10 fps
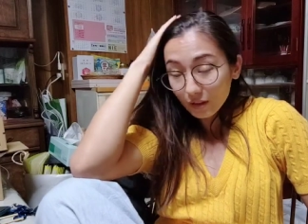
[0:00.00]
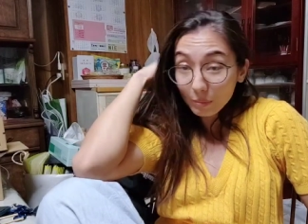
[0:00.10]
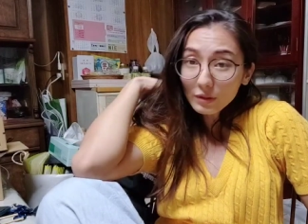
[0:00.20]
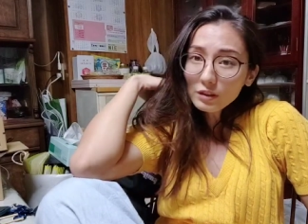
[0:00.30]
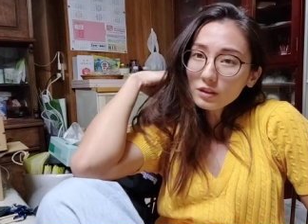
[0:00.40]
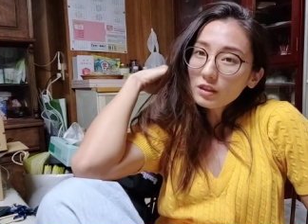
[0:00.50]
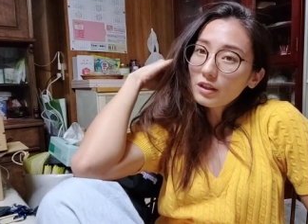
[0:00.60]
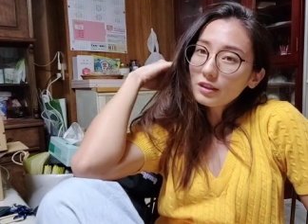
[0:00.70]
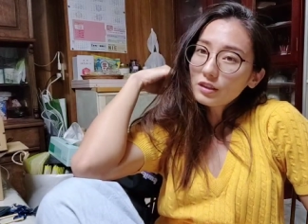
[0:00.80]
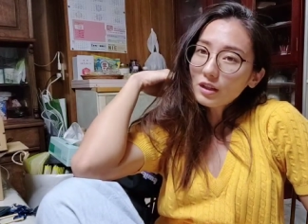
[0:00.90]
Apparently it's a
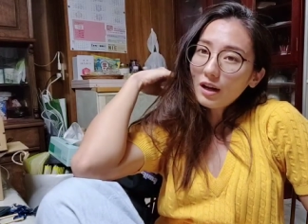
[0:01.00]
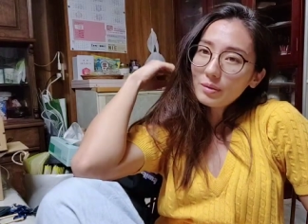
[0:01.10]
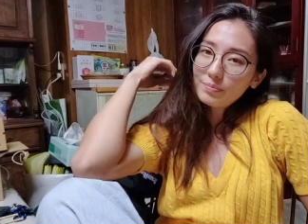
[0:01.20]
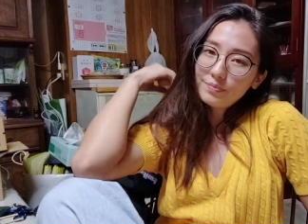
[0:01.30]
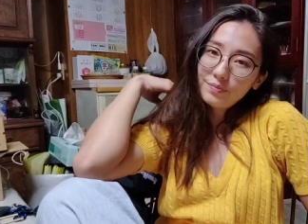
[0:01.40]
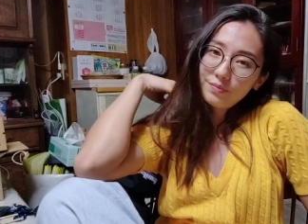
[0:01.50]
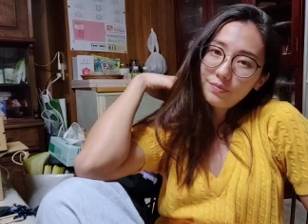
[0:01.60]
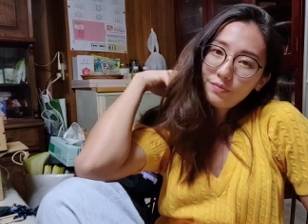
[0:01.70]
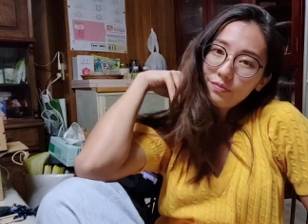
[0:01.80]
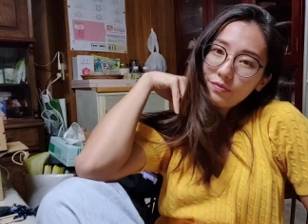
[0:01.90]
nice time.
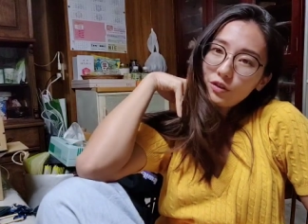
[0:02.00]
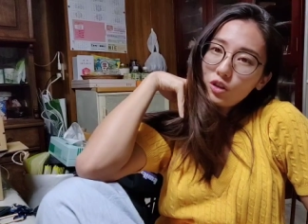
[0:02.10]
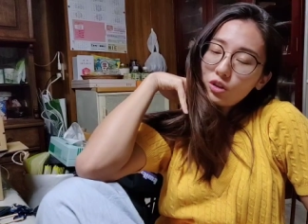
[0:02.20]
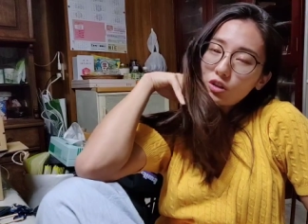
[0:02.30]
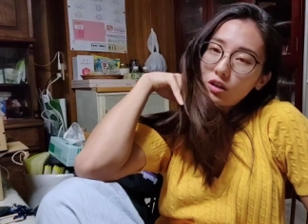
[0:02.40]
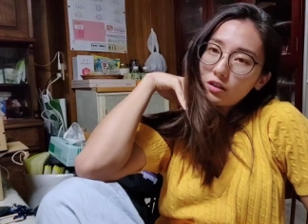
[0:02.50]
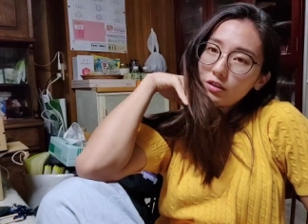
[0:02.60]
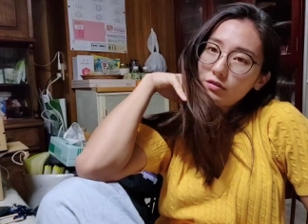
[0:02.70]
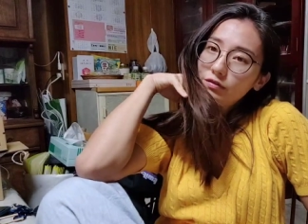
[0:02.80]
G-Shock.